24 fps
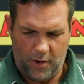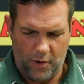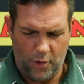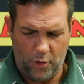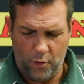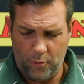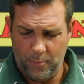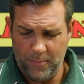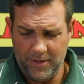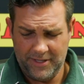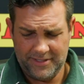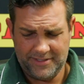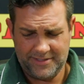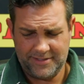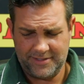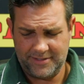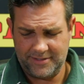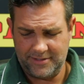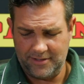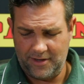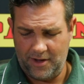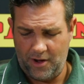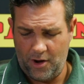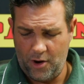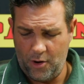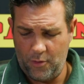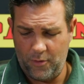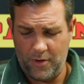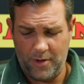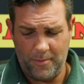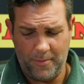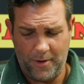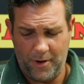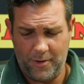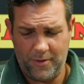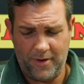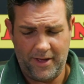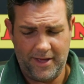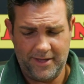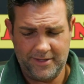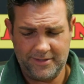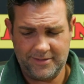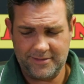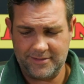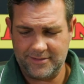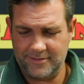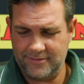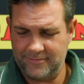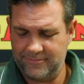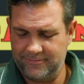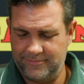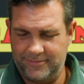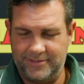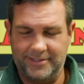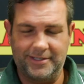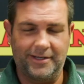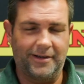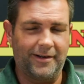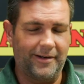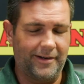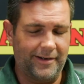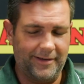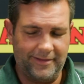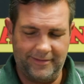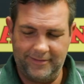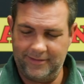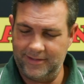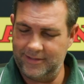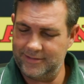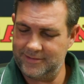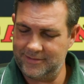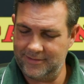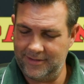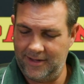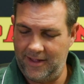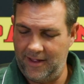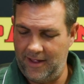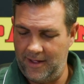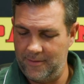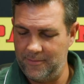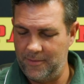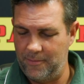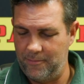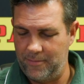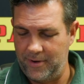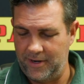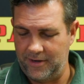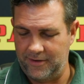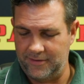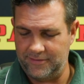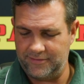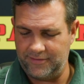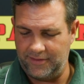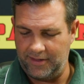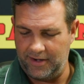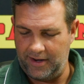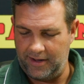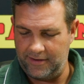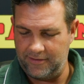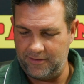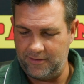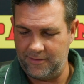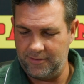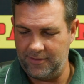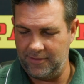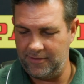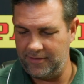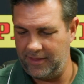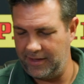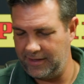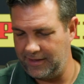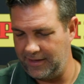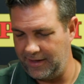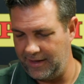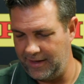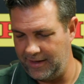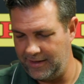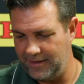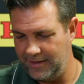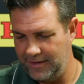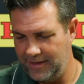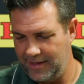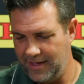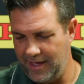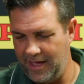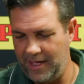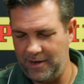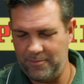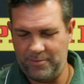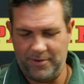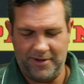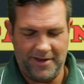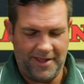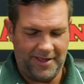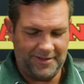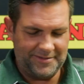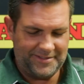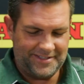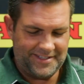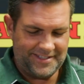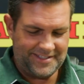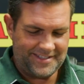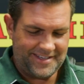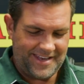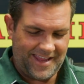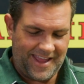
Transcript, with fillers: Omos? O M O S? Sorry, that's, I'm embarrassed that I don't know that guy, how to pronounce his